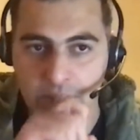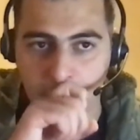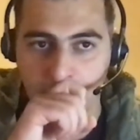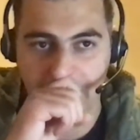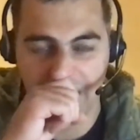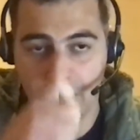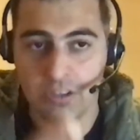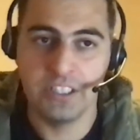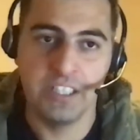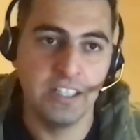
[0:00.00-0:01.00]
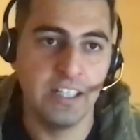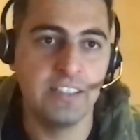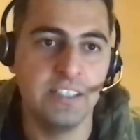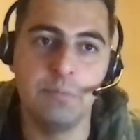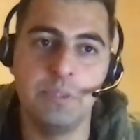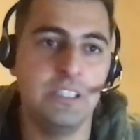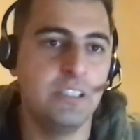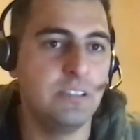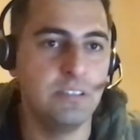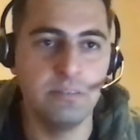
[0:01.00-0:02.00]
going and ordering, like, give
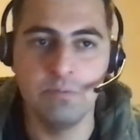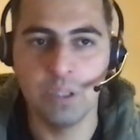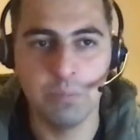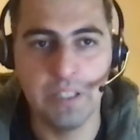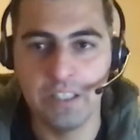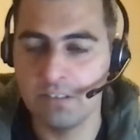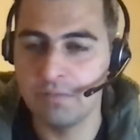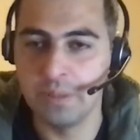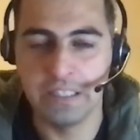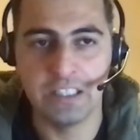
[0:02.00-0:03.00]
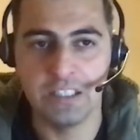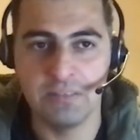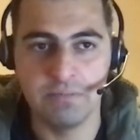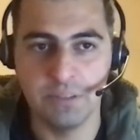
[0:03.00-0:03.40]
me 1 plate of biryani,